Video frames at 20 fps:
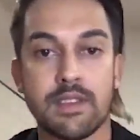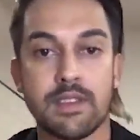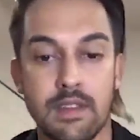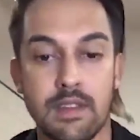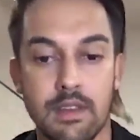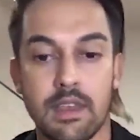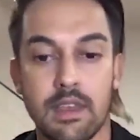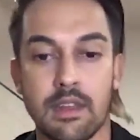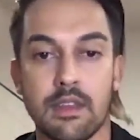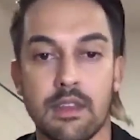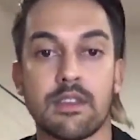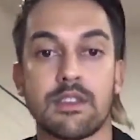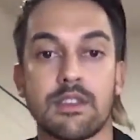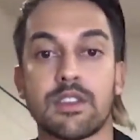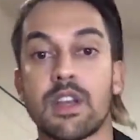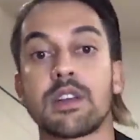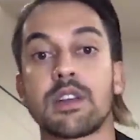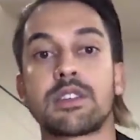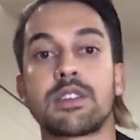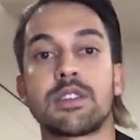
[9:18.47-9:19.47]
in, in
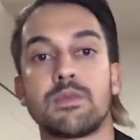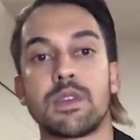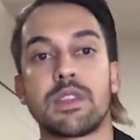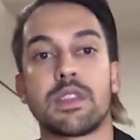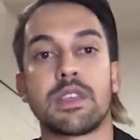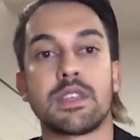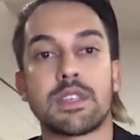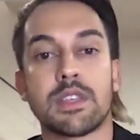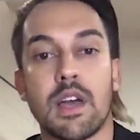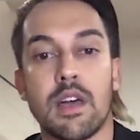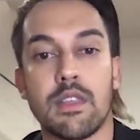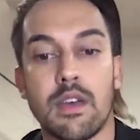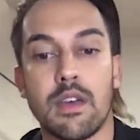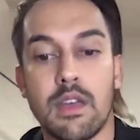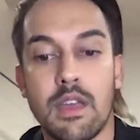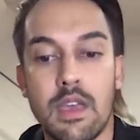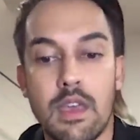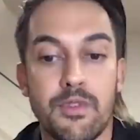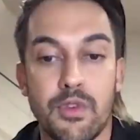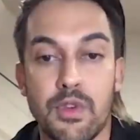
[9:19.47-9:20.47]
conjunction with each other.
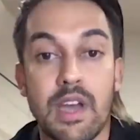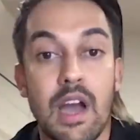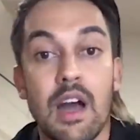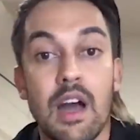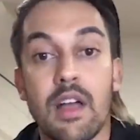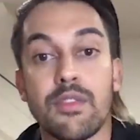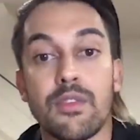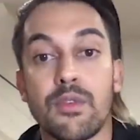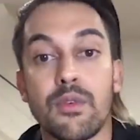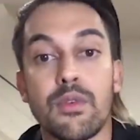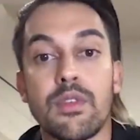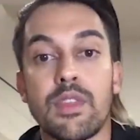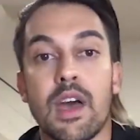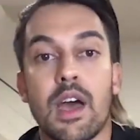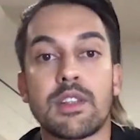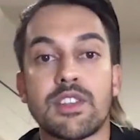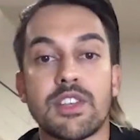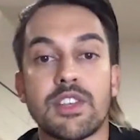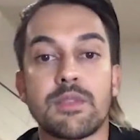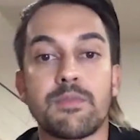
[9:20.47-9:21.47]
You can't do
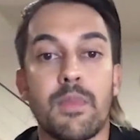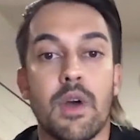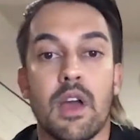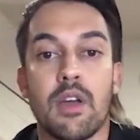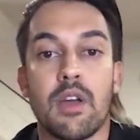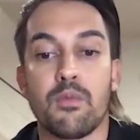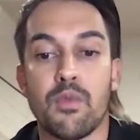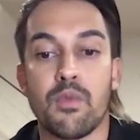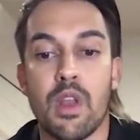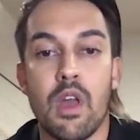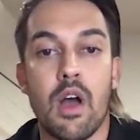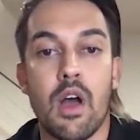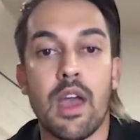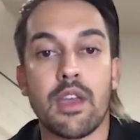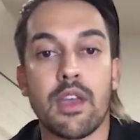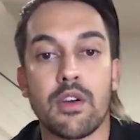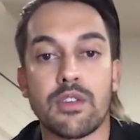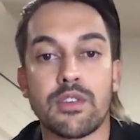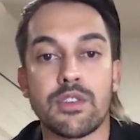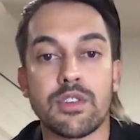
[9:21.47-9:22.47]
that just by
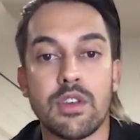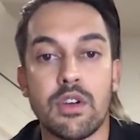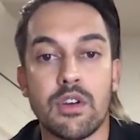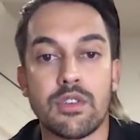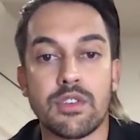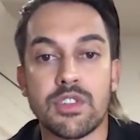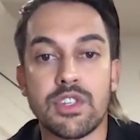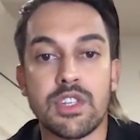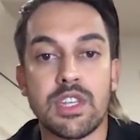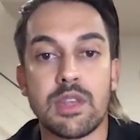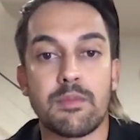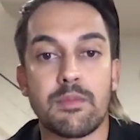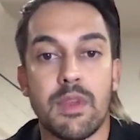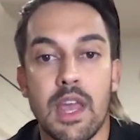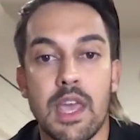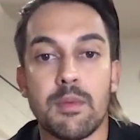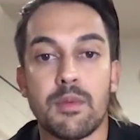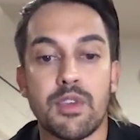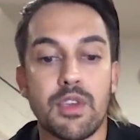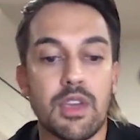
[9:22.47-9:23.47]
relying on, on cheap
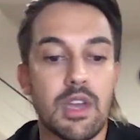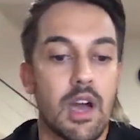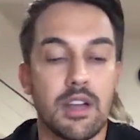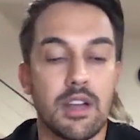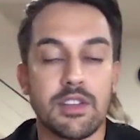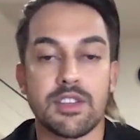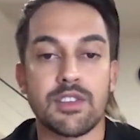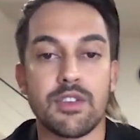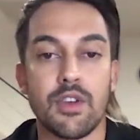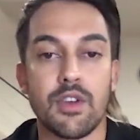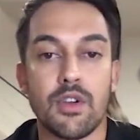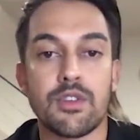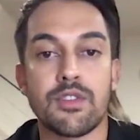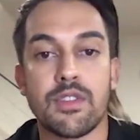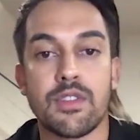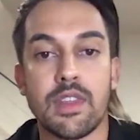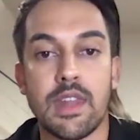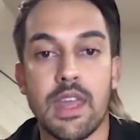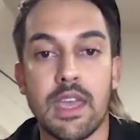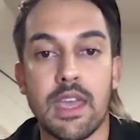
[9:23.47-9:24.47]
labor. You can't just go
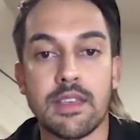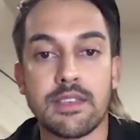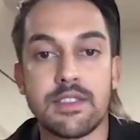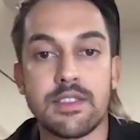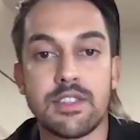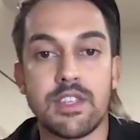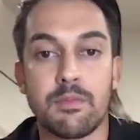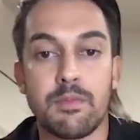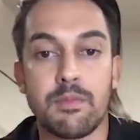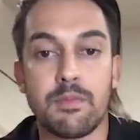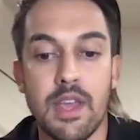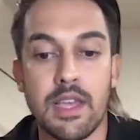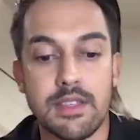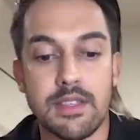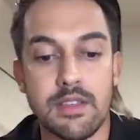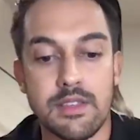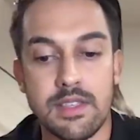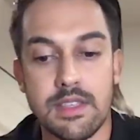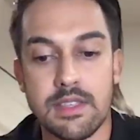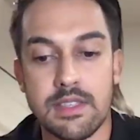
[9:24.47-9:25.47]
to the next cheap
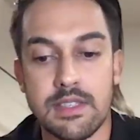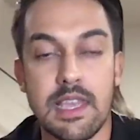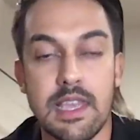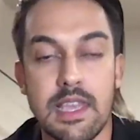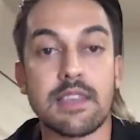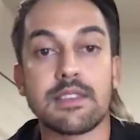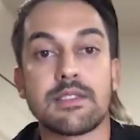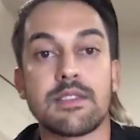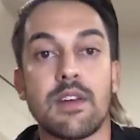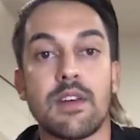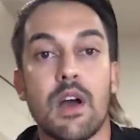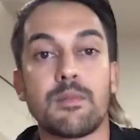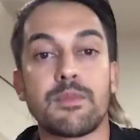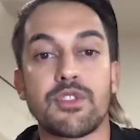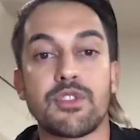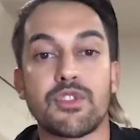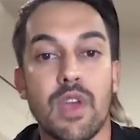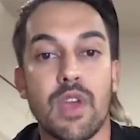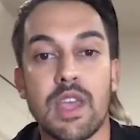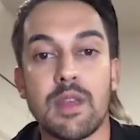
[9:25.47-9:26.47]
place, because it takes time
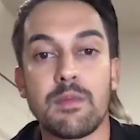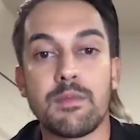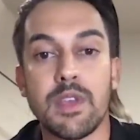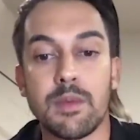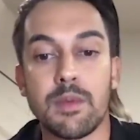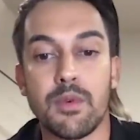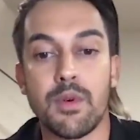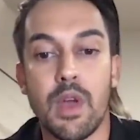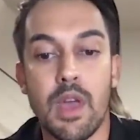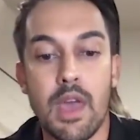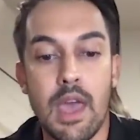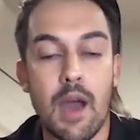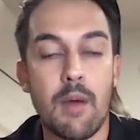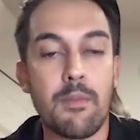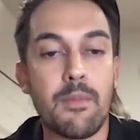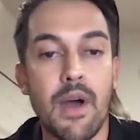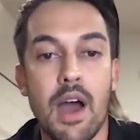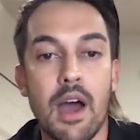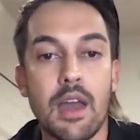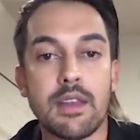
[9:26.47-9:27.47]
to train people.
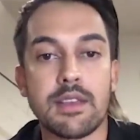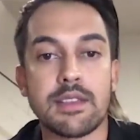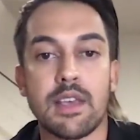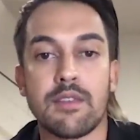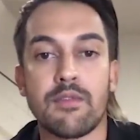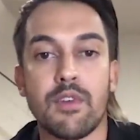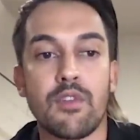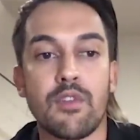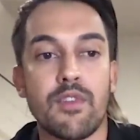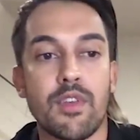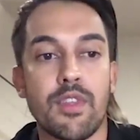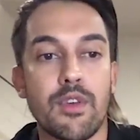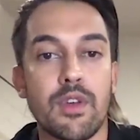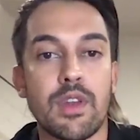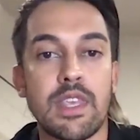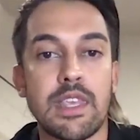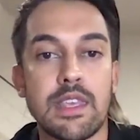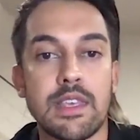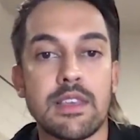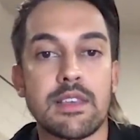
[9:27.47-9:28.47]
Our partners have over
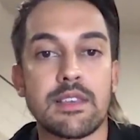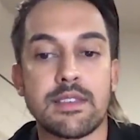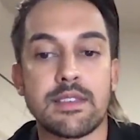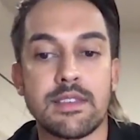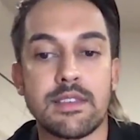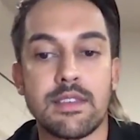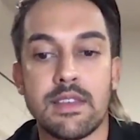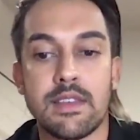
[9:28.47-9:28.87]
thirty years